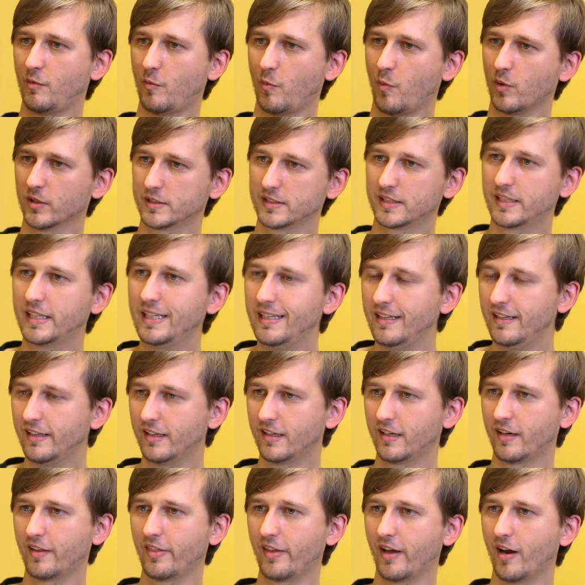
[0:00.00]
was
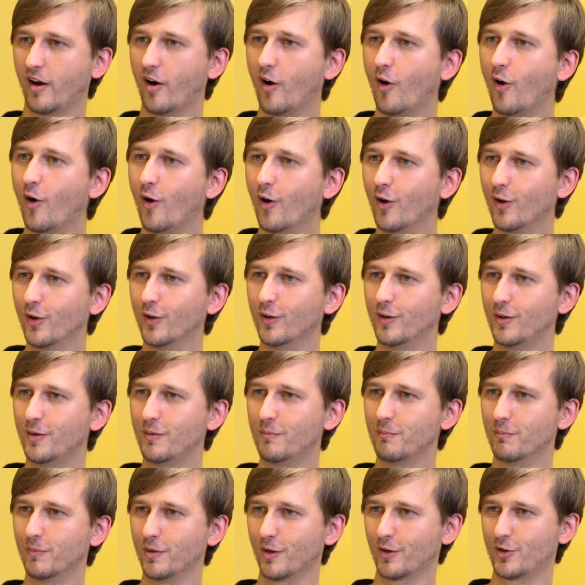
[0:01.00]
killing the
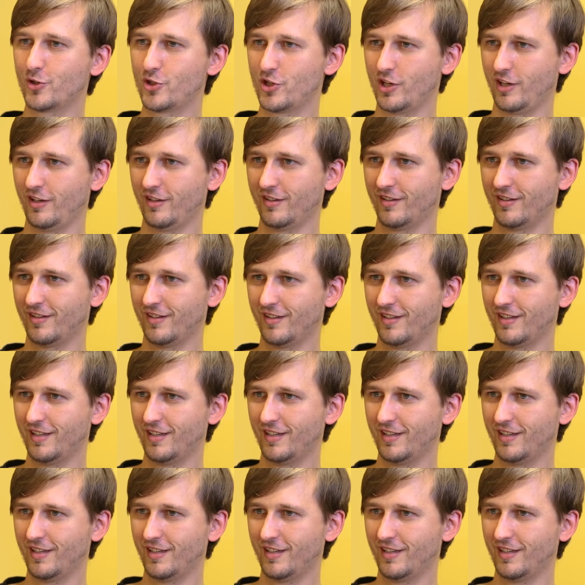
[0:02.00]
whole blockchain.